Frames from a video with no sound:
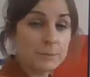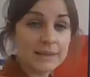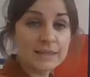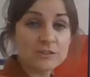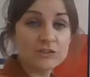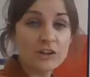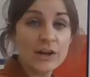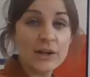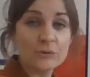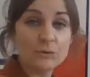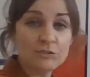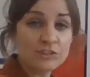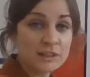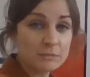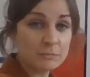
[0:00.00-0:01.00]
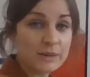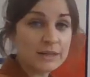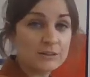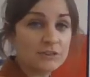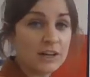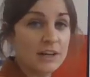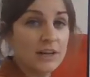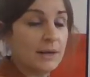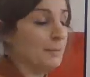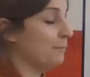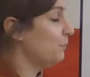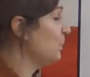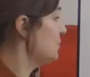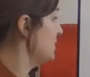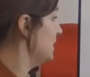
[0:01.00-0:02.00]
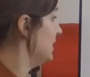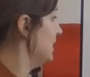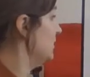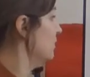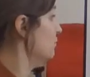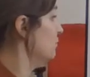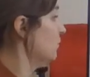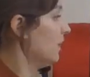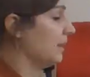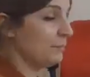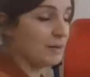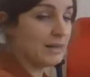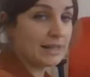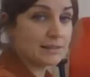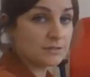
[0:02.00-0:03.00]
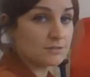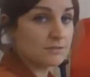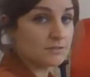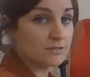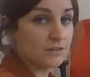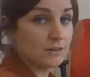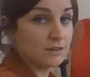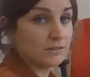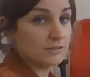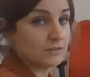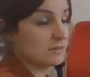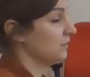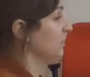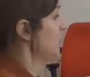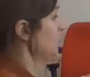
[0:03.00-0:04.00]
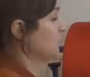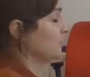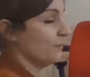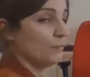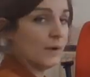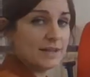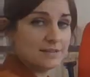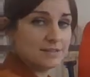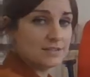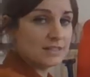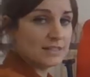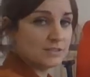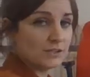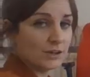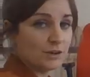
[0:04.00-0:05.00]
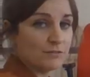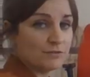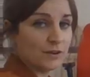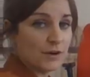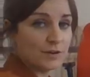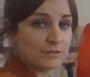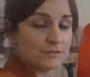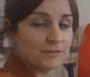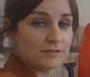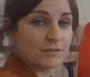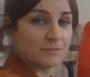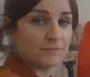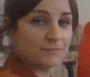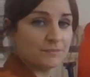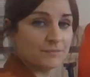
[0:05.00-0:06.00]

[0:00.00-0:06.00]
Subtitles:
picture and your sheep picture and put it in the right place to start. Where does it need to go first?